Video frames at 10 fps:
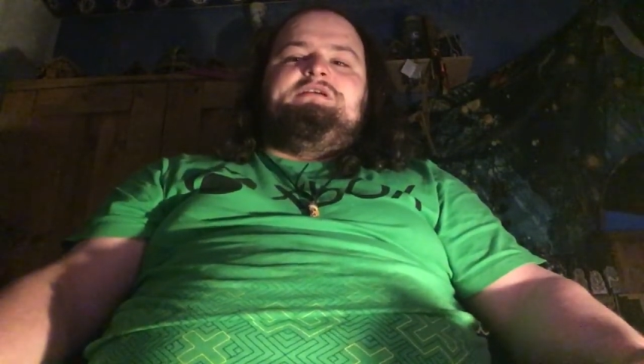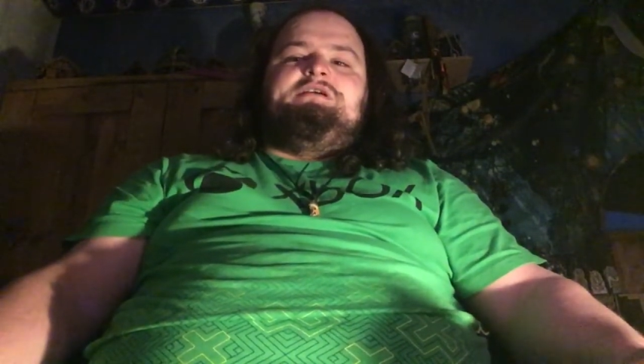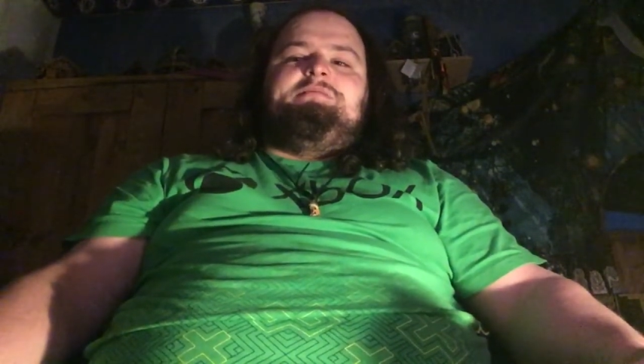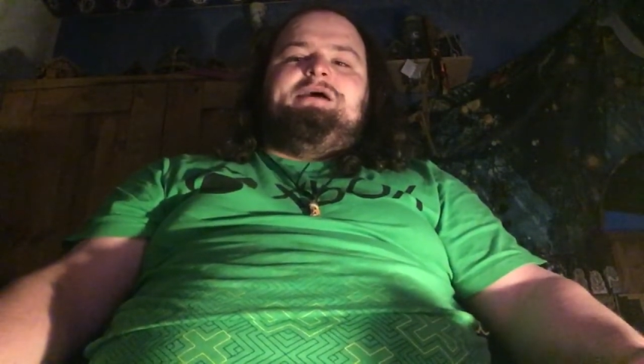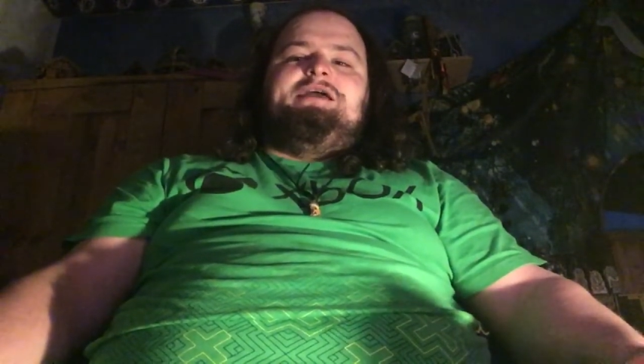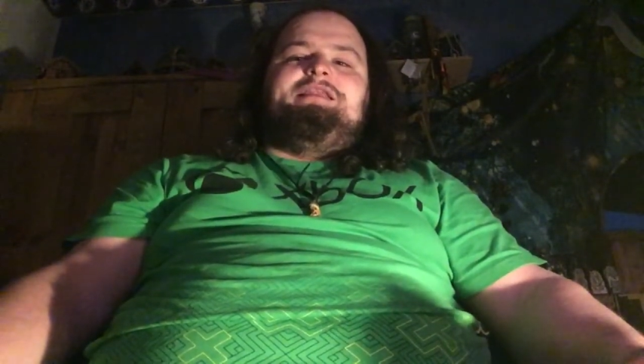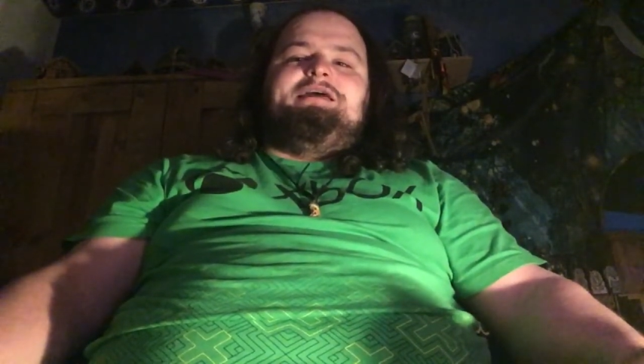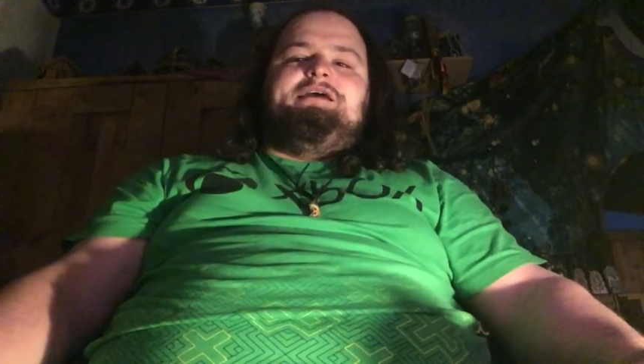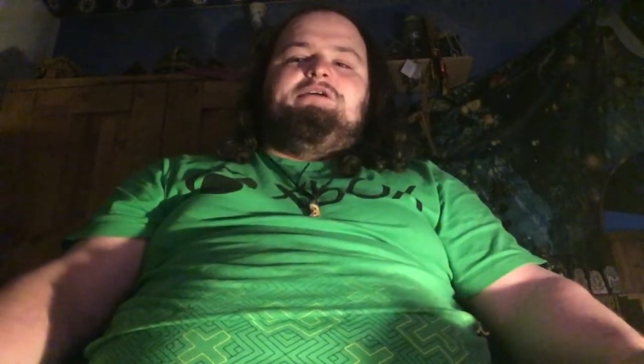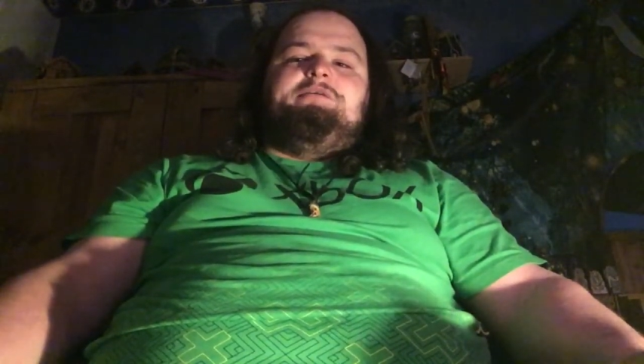and
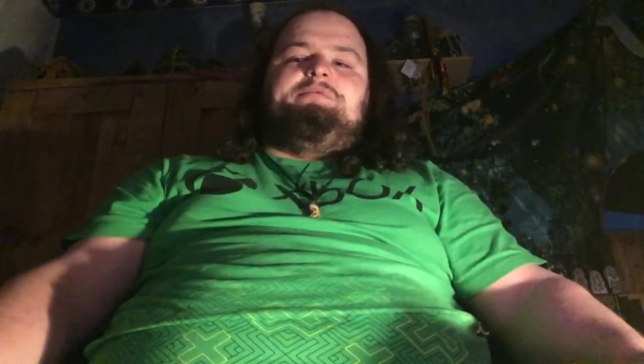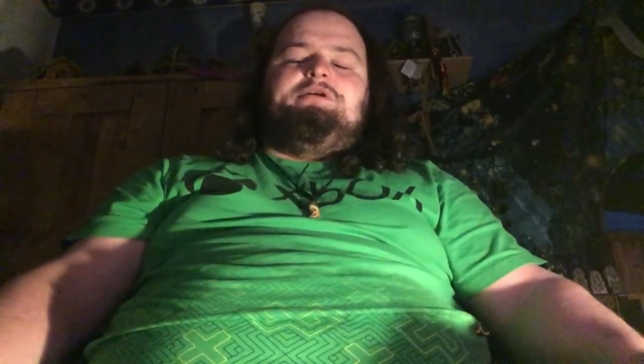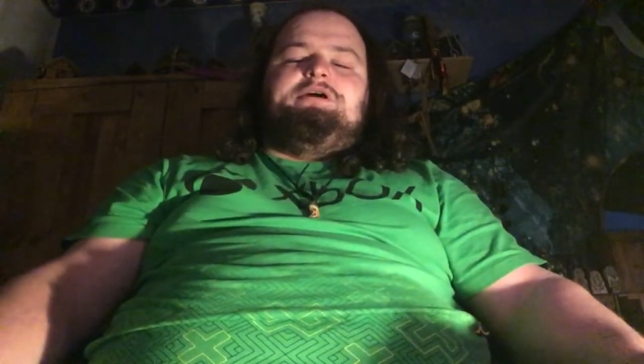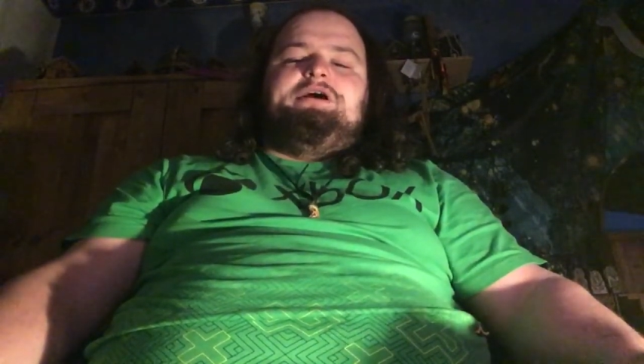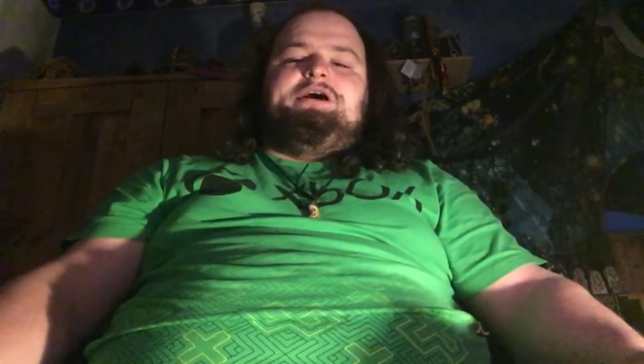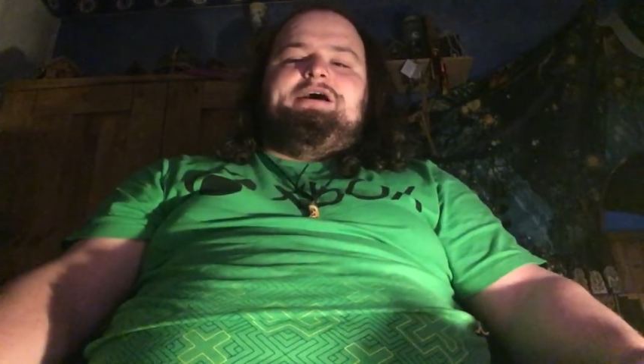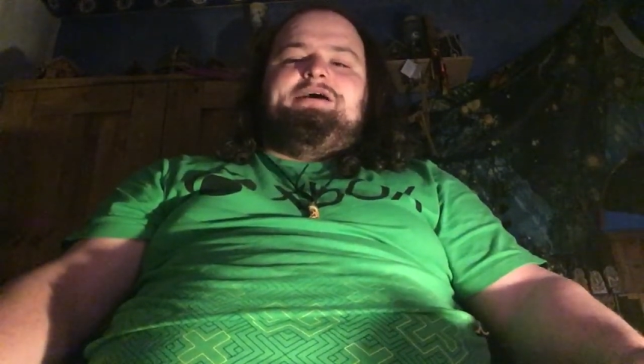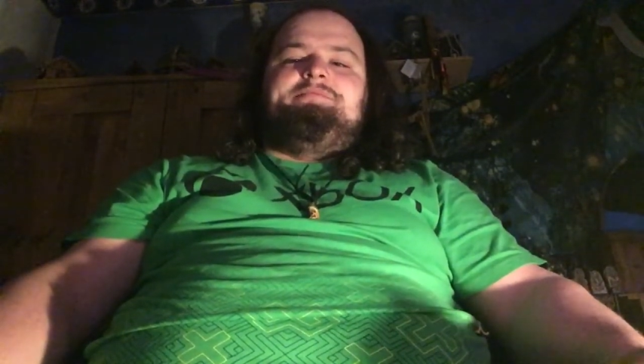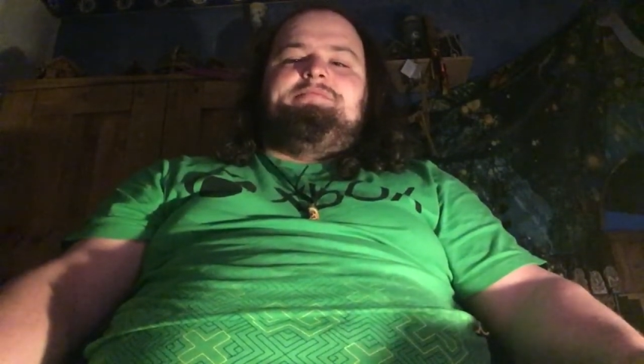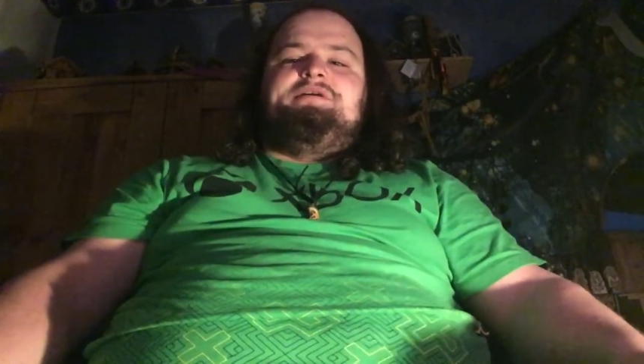mainly I put uh,
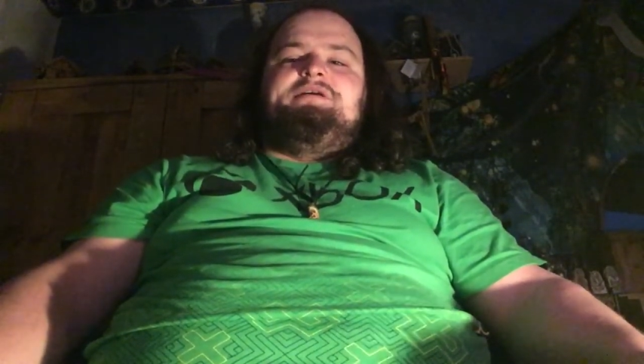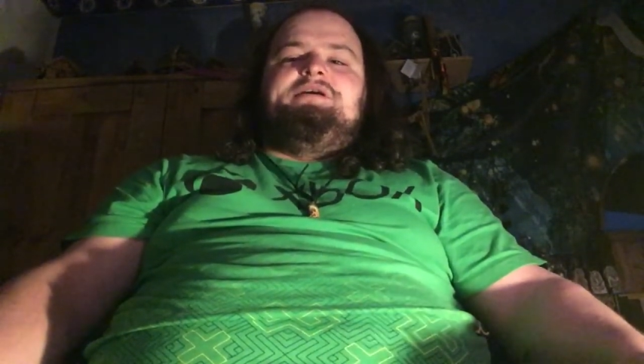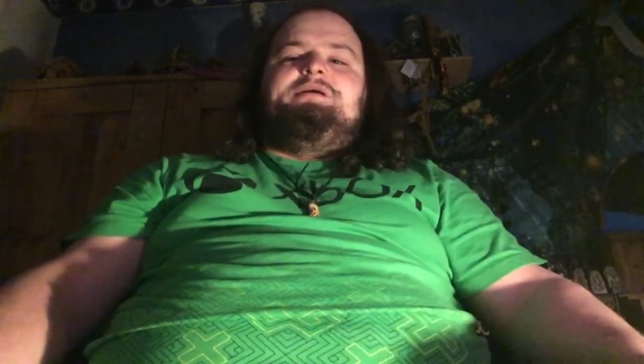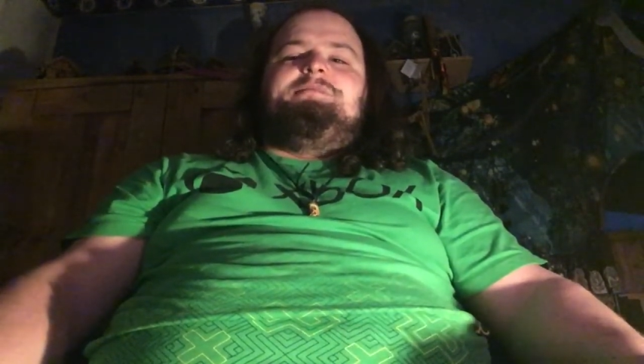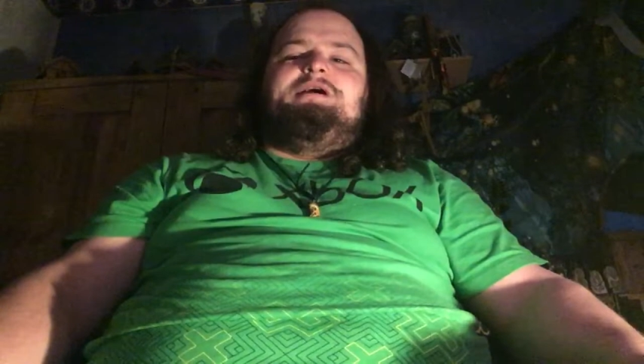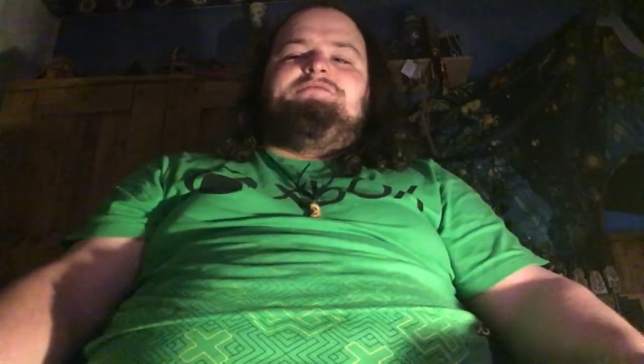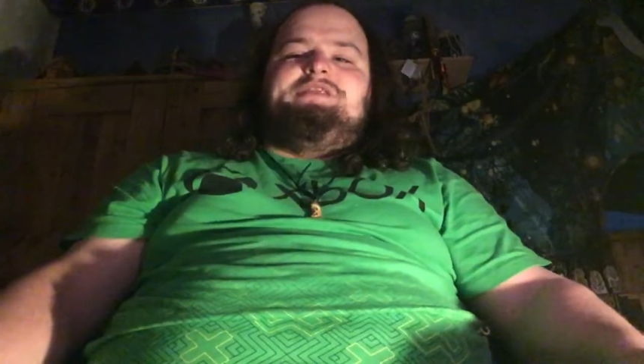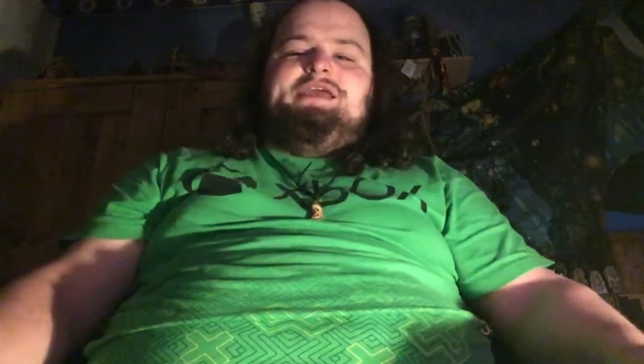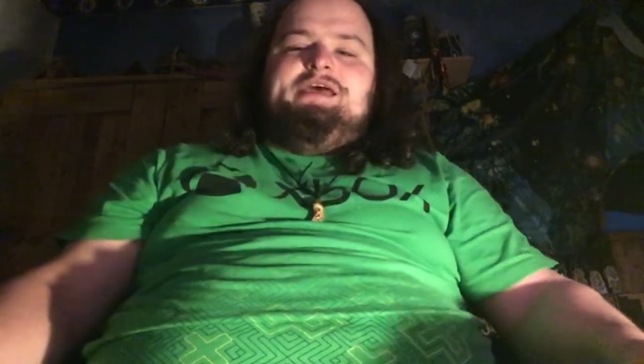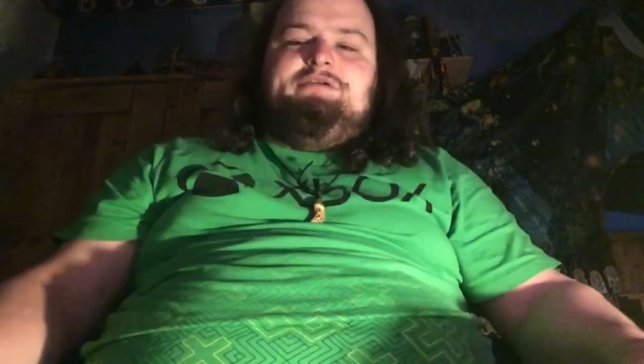block
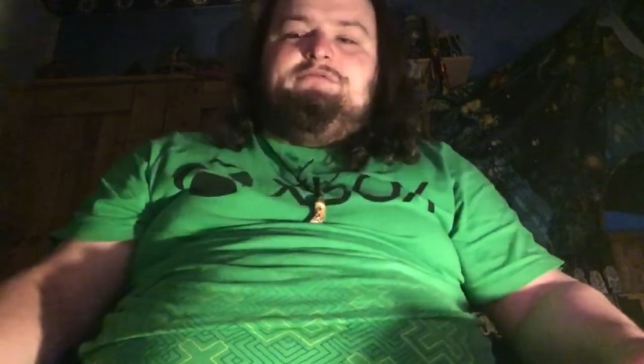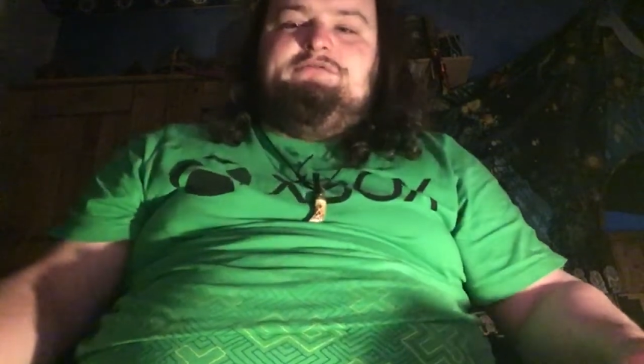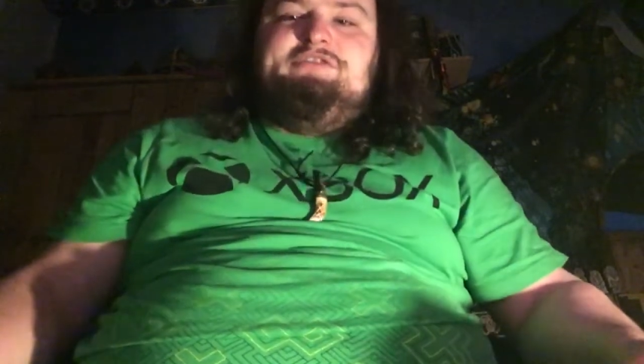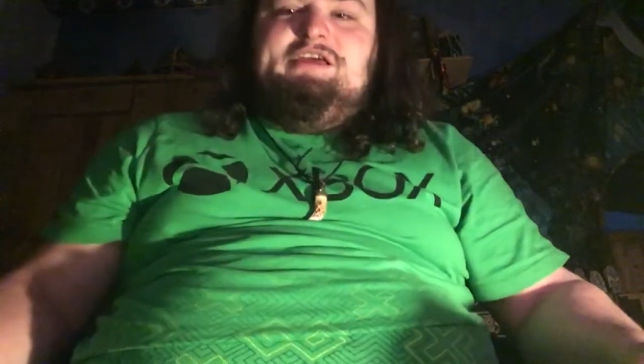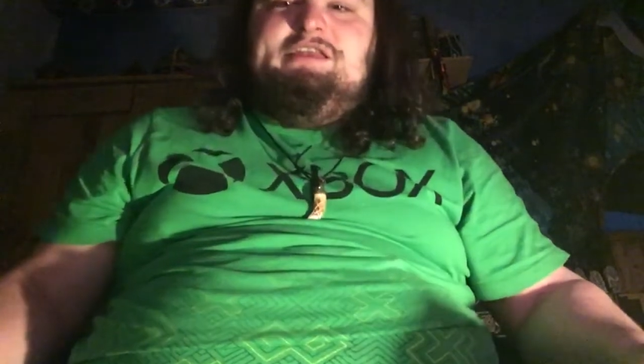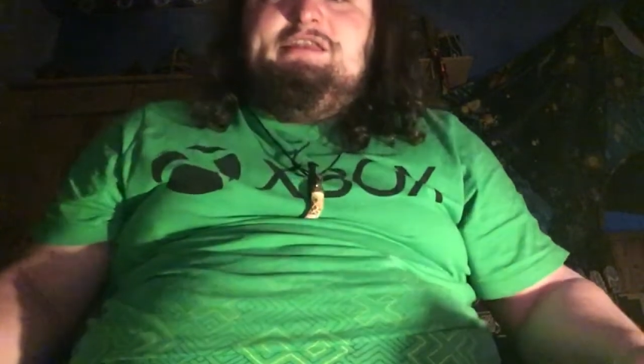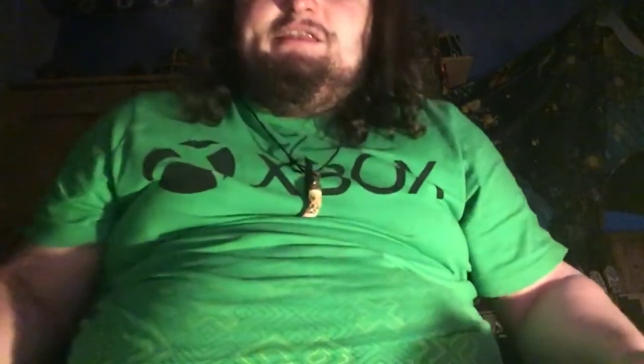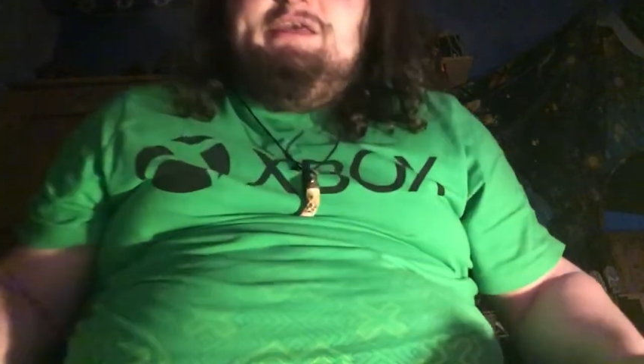videos and